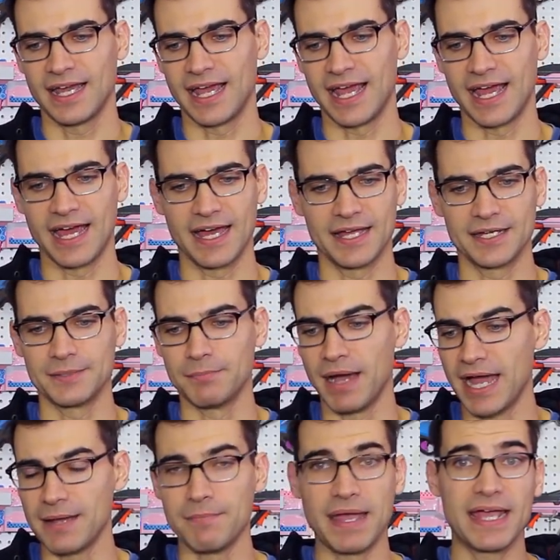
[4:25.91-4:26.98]
And
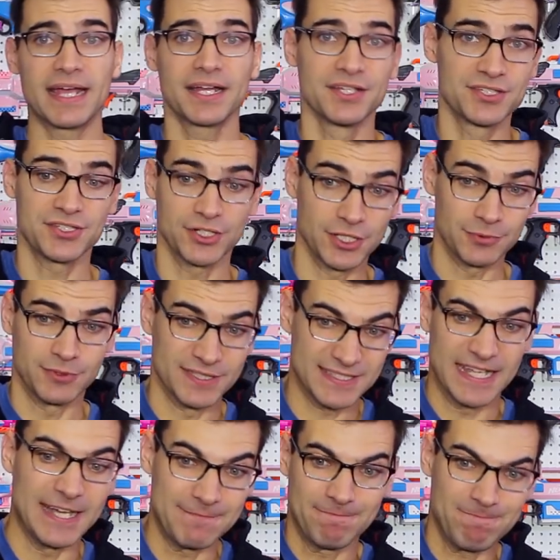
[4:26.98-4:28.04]
my main concern was
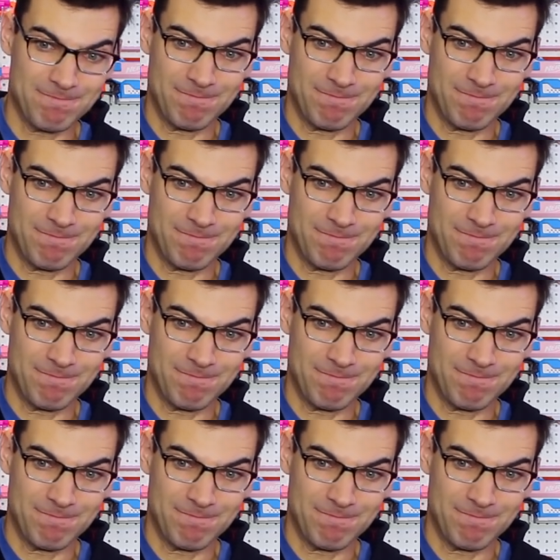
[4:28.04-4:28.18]
that